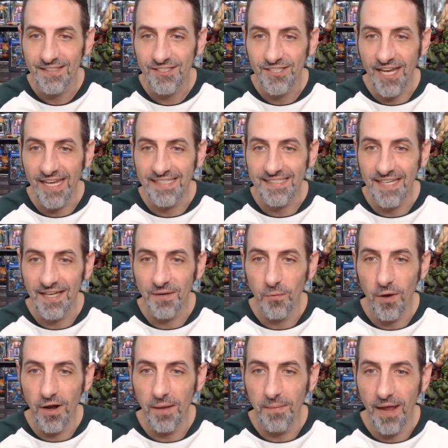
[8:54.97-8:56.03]
Jason,
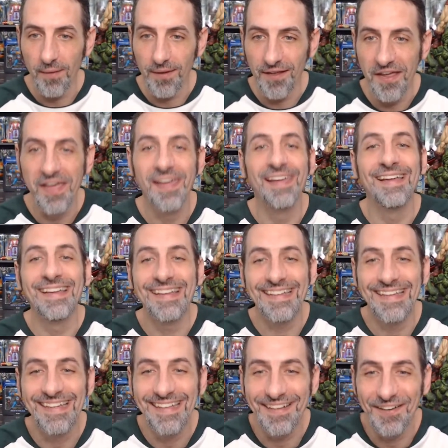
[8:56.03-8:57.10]
what up, baby?
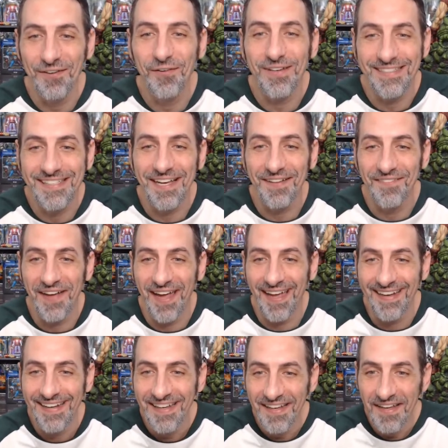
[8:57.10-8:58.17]
What's up,
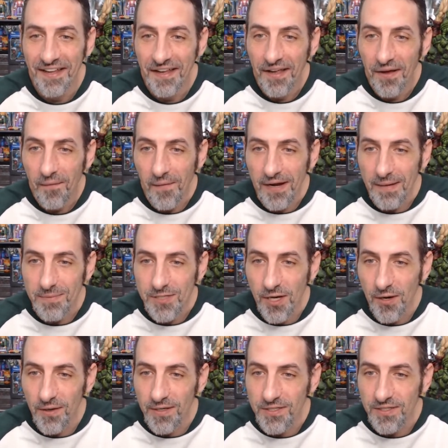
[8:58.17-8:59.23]
man? What up,
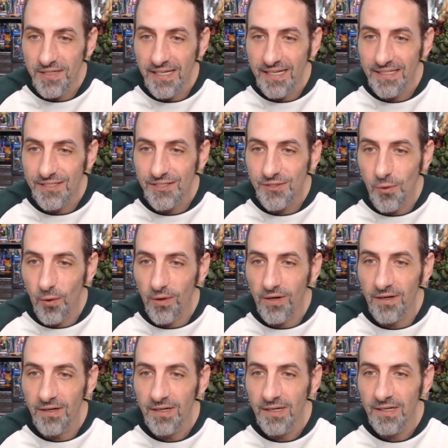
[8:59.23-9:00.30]
Joe? Did you get
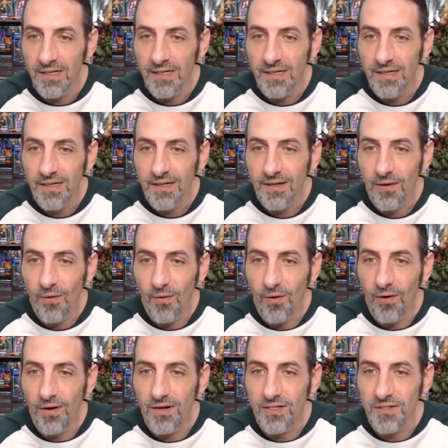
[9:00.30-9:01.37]
shorter,
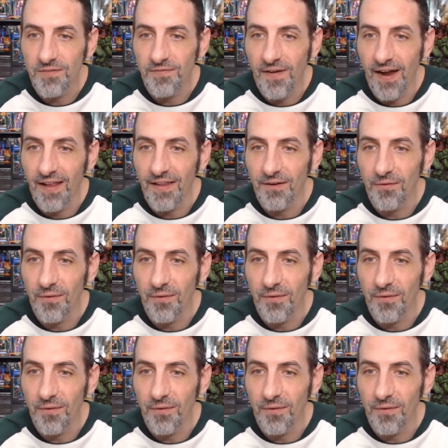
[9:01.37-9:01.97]
or did you finally